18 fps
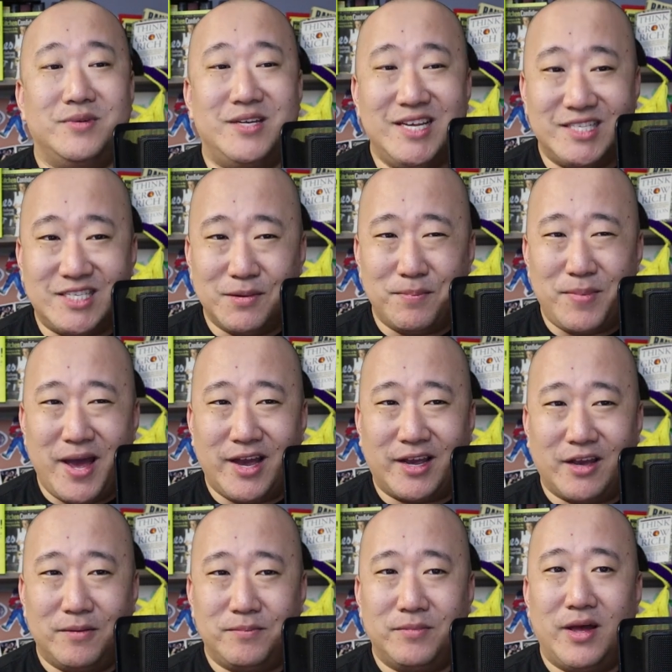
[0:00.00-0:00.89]
decent
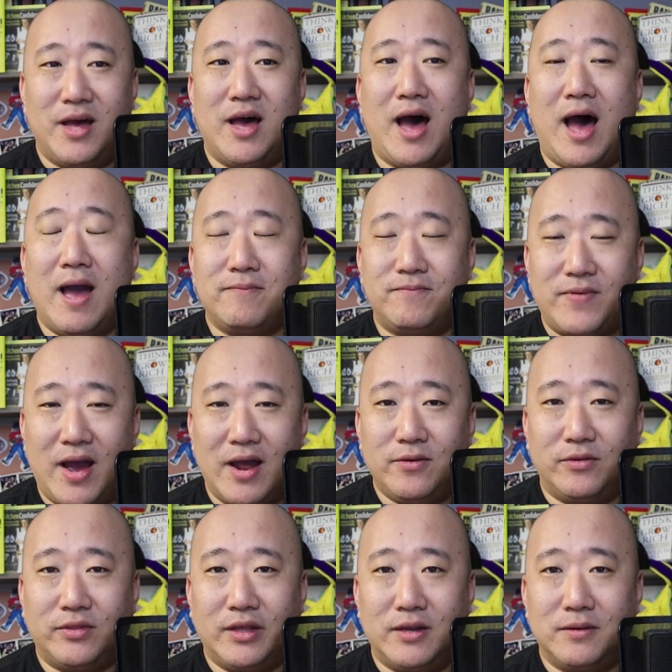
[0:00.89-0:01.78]
backup. I'm
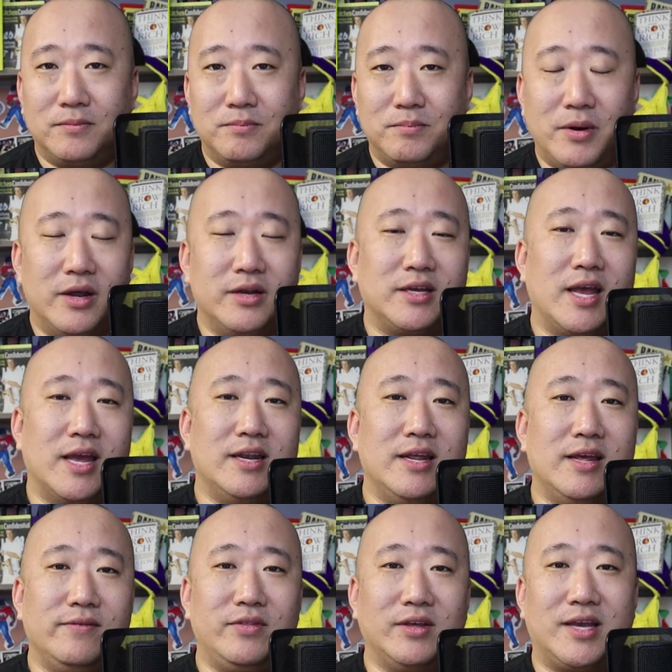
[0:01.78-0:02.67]
fine with it. But
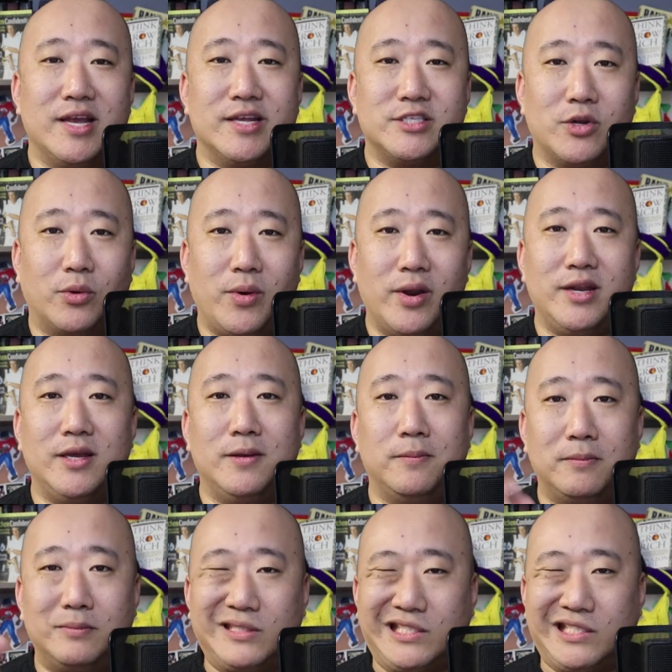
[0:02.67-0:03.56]
again, if the kids are
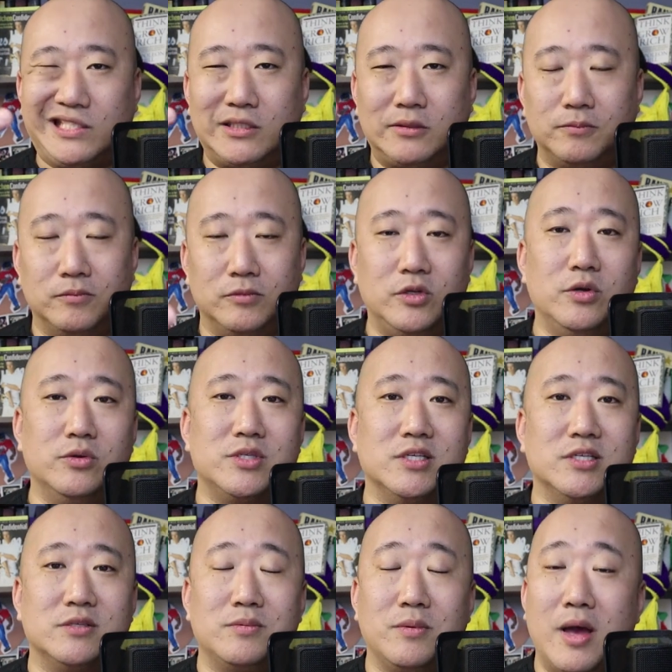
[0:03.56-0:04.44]
ready,
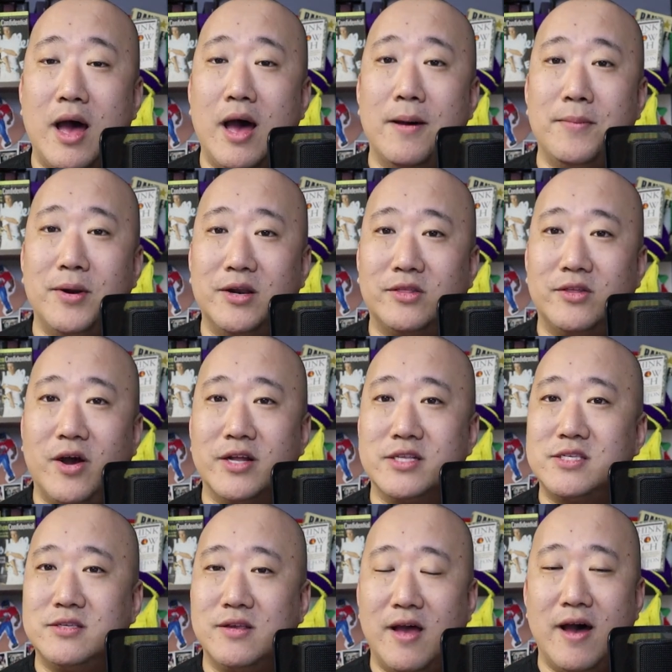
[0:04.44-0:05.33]
deuces. But your
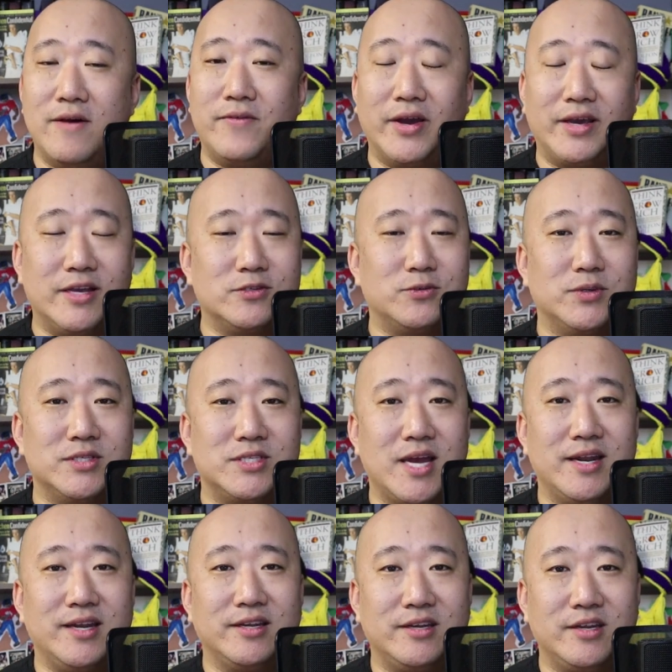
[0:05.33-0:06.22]
thoughts, Vikings
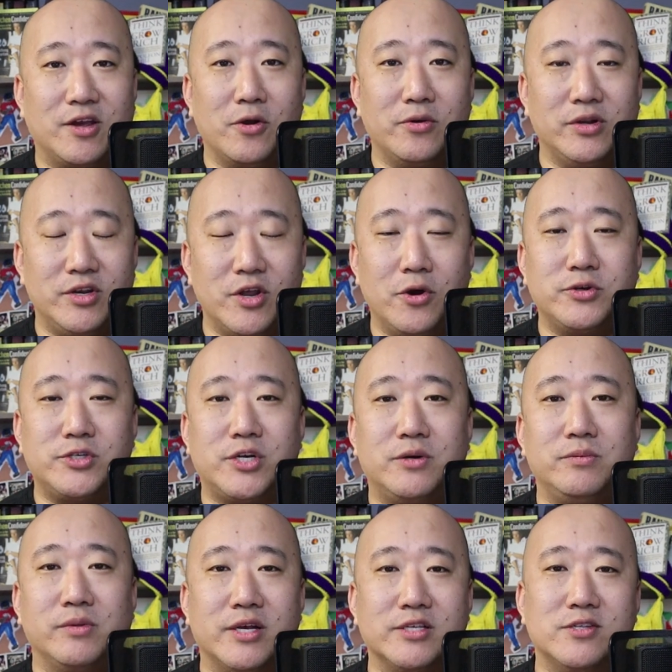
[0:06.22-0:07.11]
re-signing Dakota
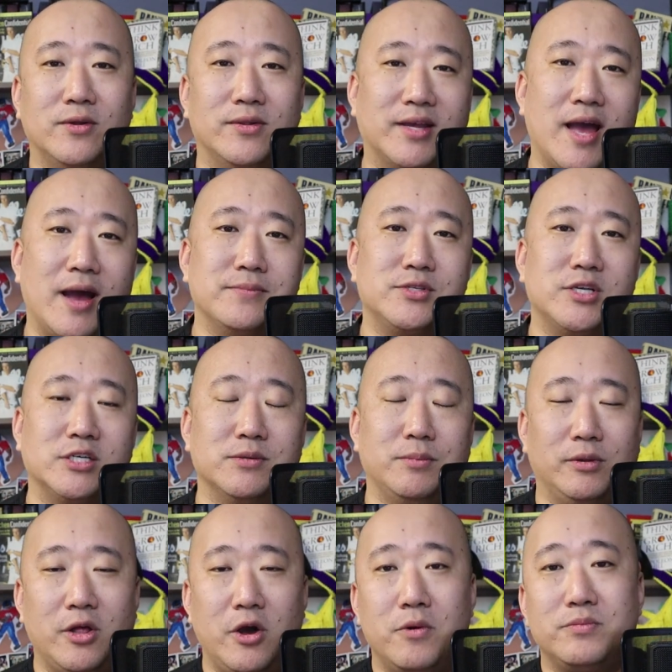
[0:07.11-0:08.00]
Dozier. Let us know in the comment
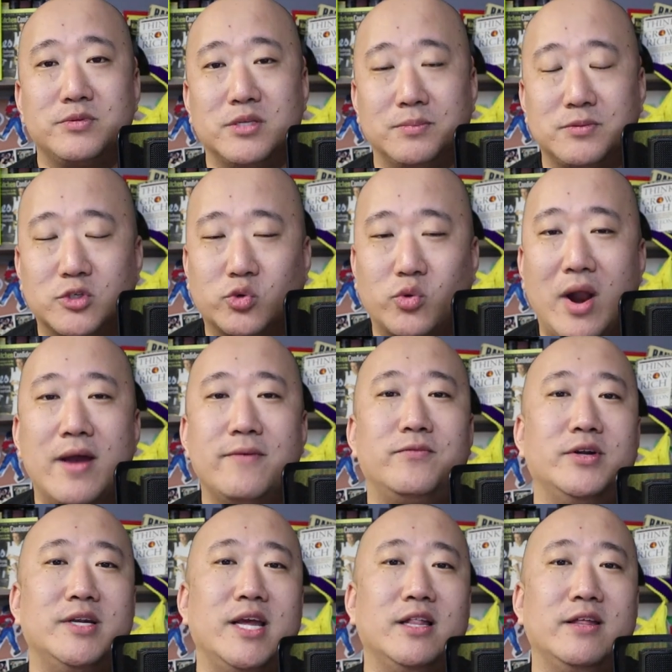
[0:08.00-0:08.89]
section below.
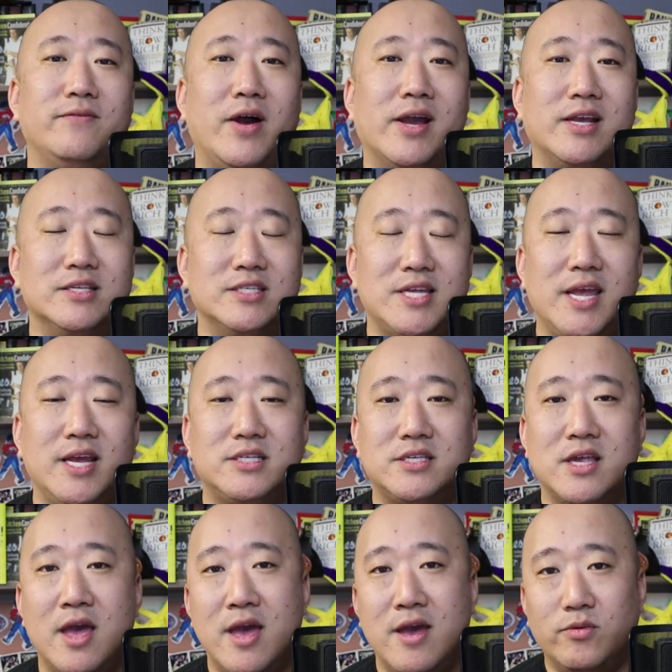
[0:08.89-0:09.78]
Subscribe for daily Vikings
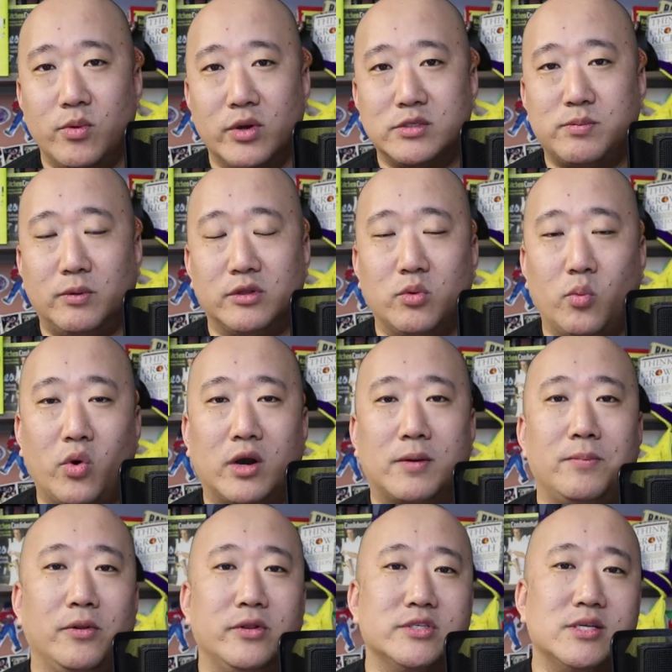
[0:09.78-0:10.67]
takes. If you want to support the
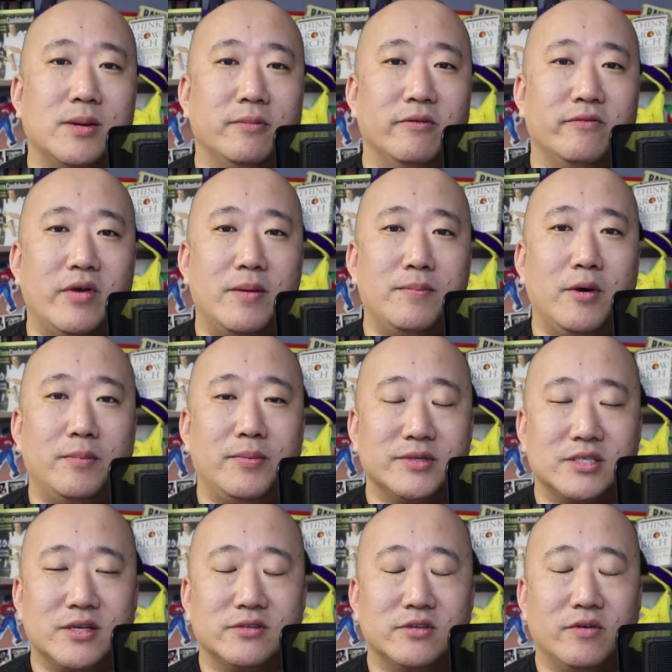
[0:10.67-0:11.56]
work, pull us up on the Venmo.
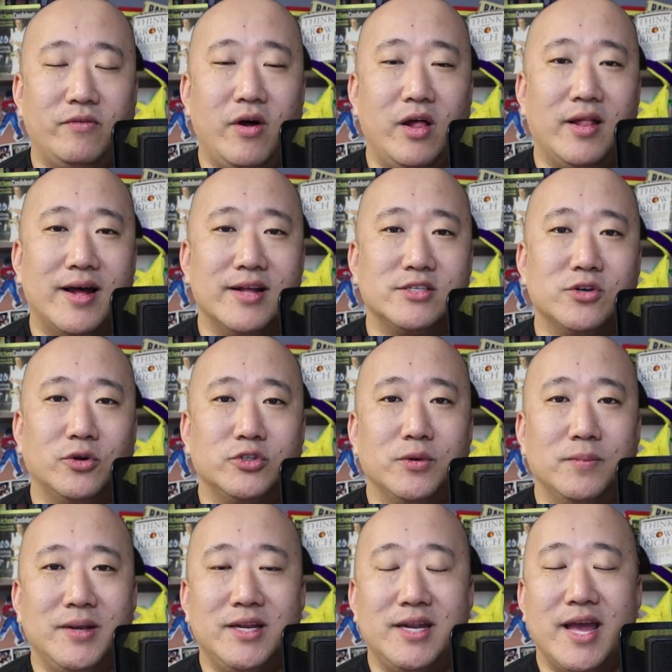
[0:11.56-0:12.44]
Plus, give us a follow on
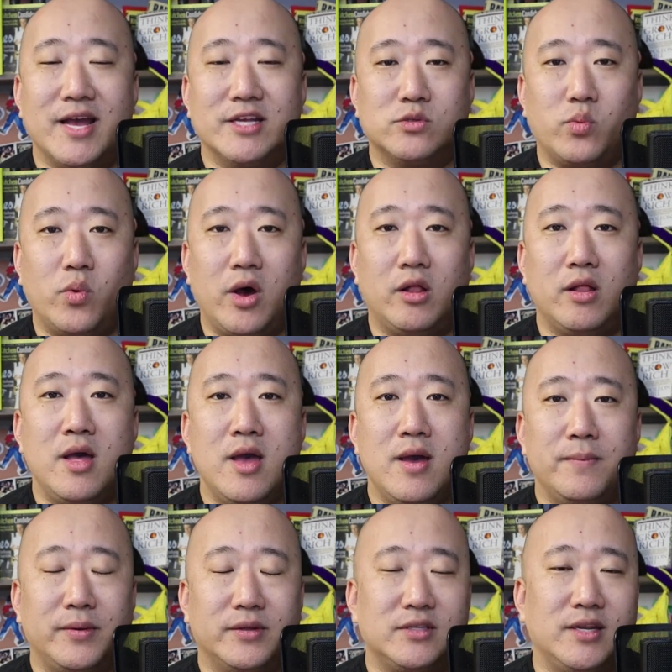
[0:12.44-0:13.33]
social media as well.
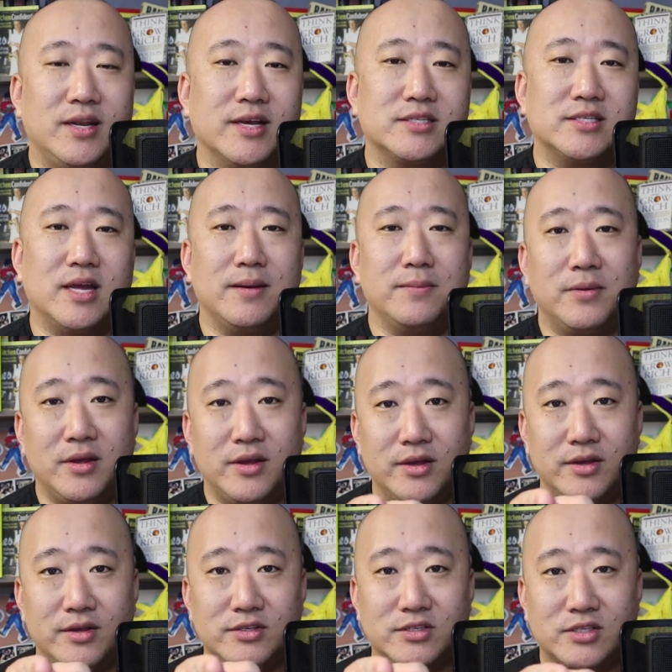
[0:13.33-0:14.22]
But until next time,
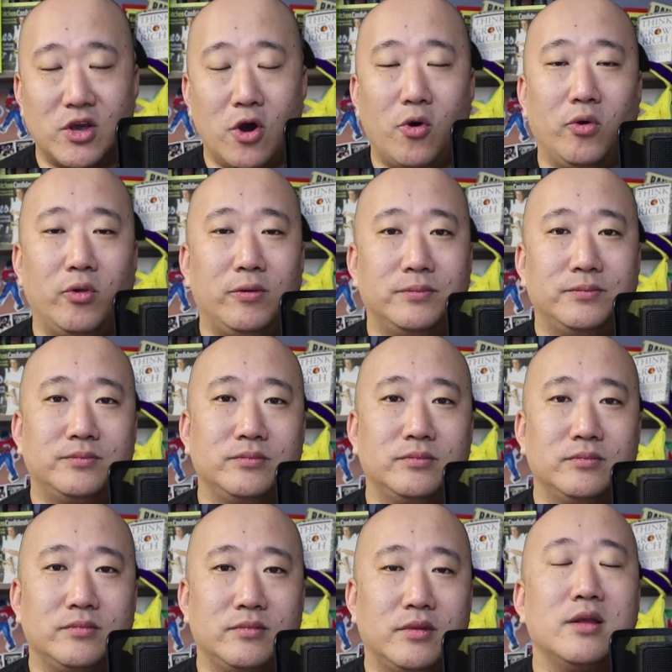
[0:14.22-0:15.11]
Skull
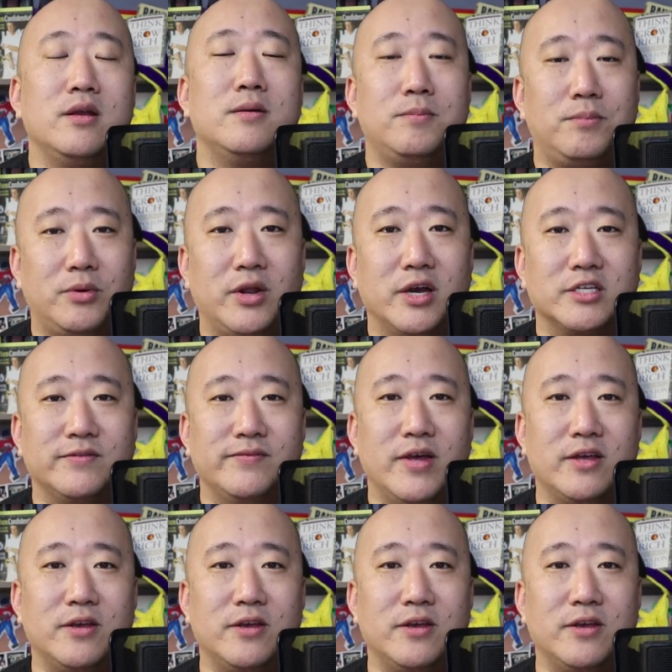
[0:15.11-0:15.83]
Production